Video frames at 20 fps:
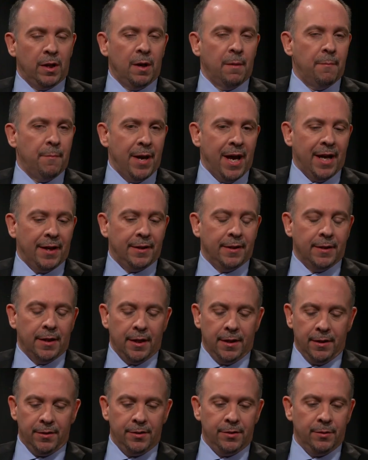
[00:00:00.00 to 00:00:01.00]
to come back to
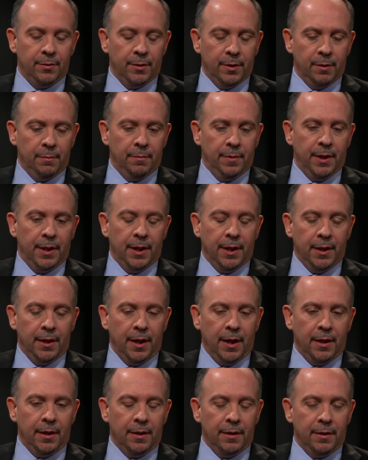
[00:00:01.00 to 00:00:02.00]
that issue in a minute.
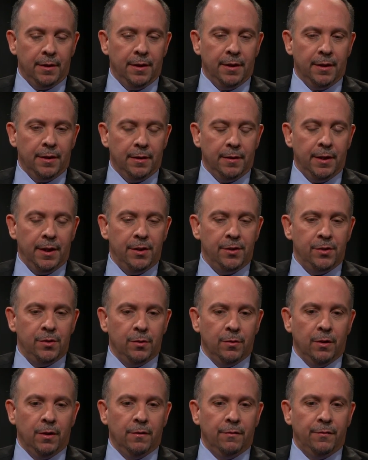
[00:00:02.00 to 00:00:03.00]
The
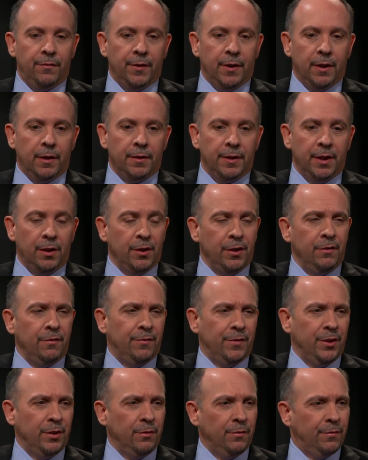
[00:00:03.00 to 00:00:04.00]
issue of,
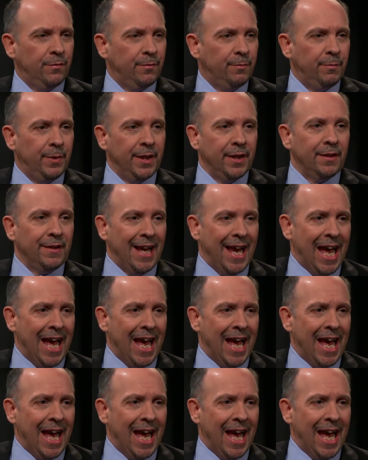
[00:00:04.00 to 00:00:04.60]
you've been an